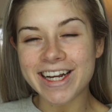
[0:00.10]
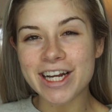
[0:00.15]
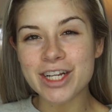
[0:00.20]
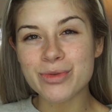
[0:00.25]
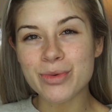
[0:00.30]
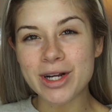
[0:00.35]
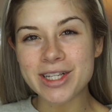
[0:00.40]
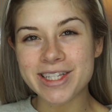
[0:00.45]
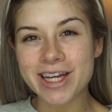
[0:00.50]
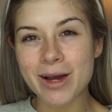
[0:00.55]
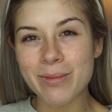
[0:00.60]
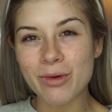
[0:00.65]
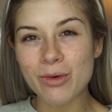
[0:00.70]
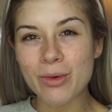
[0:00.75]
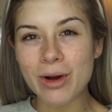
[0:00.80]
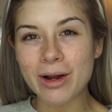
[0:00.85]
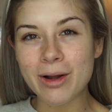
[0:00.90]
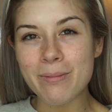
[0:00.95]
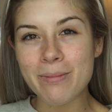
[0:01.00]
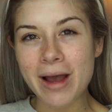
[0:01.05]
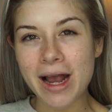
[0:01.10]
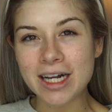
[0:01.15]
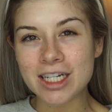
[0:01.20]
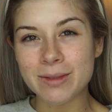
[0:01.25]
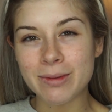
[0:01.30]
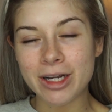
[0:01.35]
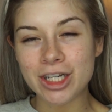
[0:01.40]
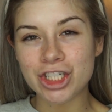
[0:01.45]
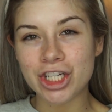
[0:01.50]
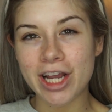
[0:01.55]
Hey guys, what's up and welcome back
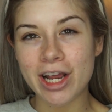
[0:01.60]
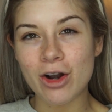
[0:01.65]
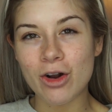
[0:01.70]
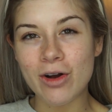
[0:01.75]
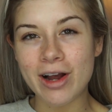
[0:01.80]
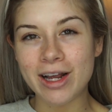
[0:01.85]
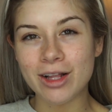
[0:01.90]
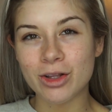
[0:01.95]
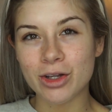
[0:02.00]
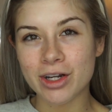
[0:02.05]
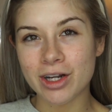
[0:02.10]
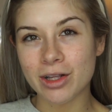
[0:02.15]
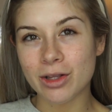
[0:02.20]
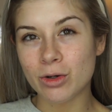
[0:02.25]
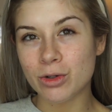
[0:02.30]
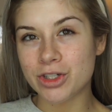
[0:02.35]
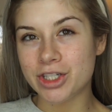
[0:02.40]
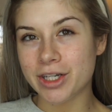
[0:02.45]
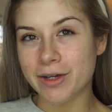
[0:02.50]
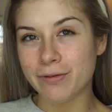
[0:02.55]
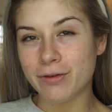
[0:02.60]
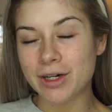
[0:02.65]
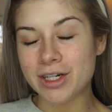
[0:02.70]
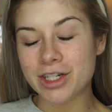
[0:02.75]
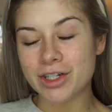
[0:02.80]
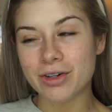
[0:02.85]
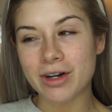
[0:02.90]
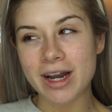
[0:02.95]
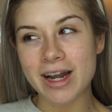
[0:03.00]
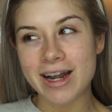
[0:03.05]
to my channel. I look a little
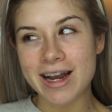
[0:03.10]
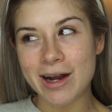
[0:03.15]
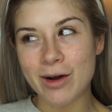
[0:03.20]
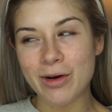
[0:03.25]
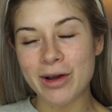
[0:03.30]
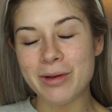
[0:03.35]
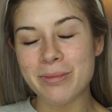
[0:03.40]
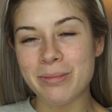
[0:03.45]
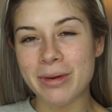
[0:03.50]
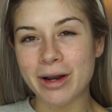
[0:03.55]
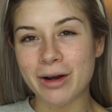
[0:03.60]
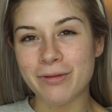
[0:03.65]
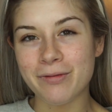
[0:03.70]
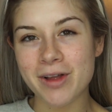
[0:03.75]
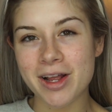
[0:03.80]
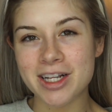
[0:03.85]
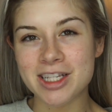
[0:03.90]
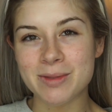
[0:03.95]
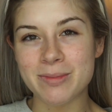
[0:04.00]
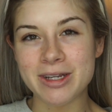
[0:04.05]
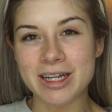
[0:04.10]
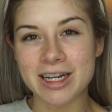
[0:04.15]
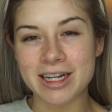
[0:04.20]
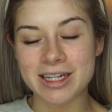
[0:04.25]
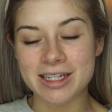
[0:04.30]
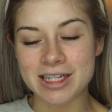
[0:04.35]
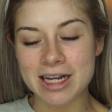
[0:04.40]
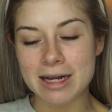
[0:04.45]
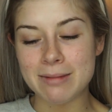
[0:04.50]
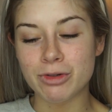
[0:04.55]
different right now in barefaced
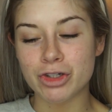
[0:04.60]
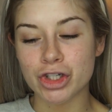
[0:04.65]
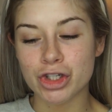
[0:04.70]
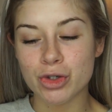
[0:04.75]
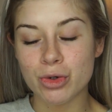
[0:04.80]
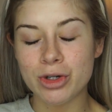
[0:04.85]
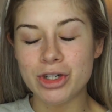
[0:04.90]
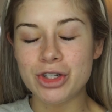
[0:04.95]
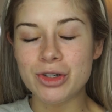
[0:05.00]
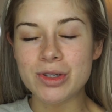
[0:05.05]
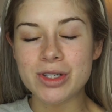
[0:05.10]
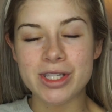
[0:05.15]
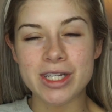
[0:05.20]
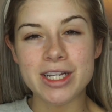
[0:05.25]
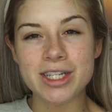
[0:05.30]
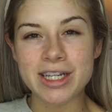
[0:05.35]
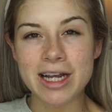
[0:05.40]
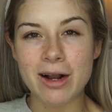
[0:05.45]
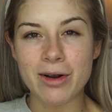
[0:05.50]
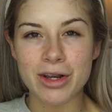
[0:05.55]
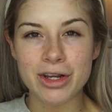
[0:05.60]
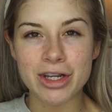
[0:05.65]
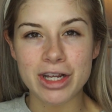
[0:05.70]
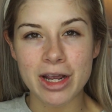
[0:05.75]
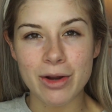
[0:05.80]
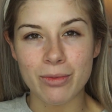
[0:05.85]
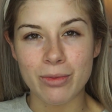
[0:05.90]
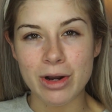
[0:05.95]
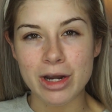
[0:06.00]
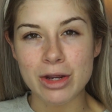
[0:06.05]
because I'm just going to sit down and
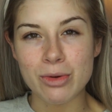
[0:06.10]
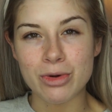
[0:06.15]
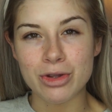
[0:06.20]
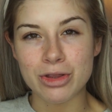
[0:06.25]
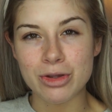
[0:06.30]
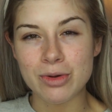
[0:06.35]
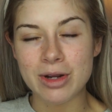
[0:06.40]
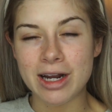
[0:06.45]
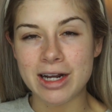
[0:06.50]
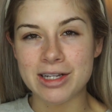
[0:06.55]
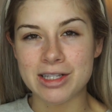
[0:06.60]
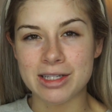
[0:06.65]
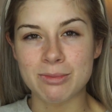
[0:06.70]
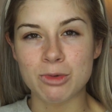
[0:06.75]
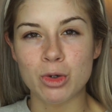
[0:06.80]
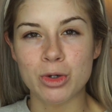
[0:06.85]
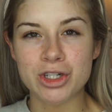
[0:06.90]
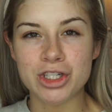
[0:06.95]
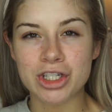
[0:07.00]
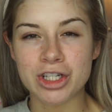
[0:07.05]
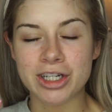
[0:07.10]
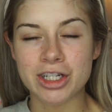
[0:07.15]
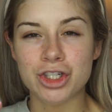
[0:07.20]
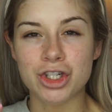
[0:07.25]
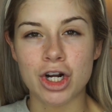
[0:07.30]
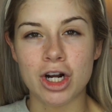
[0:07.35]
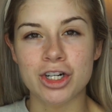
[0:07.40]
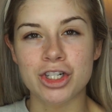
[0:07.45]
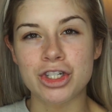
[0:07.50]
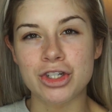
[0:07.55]
get ready with you guys. I'm going to
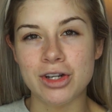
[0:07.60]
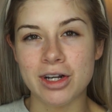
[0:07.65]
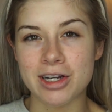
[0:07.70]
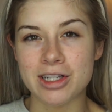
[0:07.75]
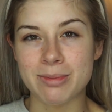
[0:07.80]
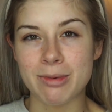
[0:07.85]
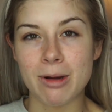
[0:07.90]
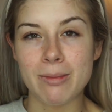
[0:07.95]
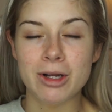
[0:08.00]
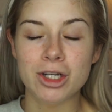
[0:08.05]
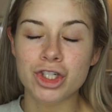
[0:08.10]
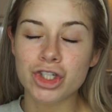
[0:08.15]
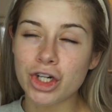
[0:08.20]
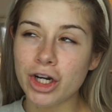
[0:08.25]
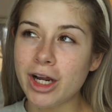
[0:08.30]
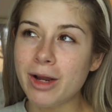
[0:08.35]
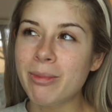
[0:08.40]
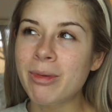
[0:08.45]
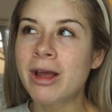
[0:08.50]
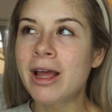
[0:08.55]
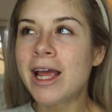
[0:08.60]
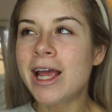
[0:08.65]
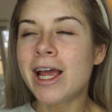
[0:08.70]
talk to you guys about my trip